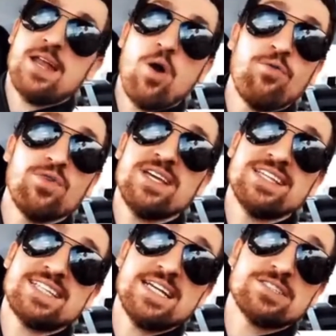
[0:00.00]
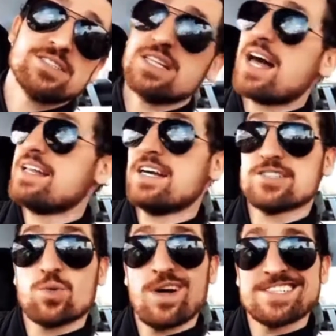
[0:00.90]
hopefully this answers a lot of
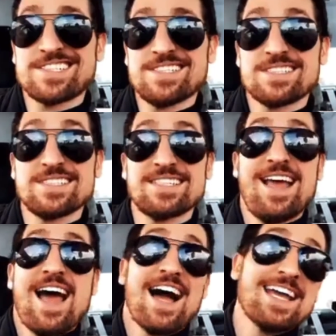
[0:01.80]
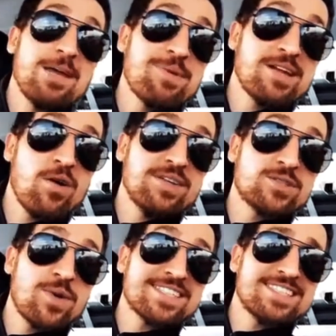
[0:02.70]
y'all's questions because I keep getting all these
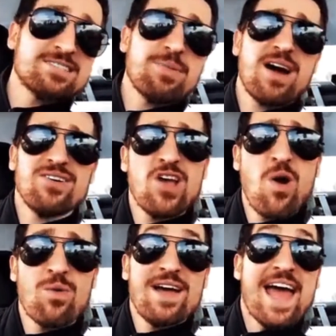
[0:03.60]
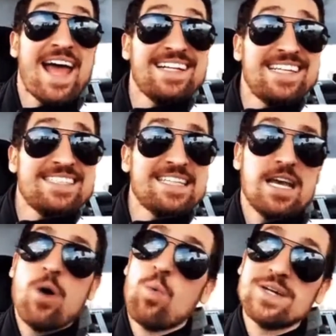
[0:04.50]
questions about, yo, hey Dizzy,
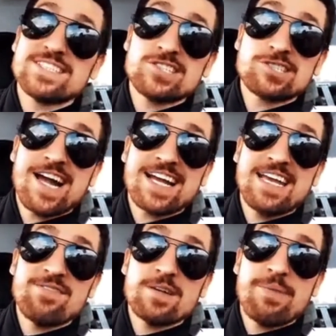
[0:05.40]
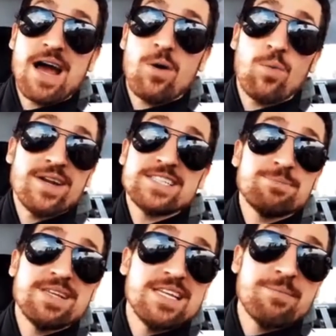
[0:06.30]
what's the track even about? What is
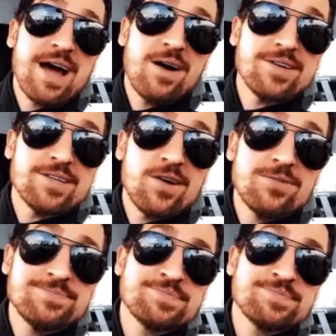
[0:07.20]
Millie about, you know?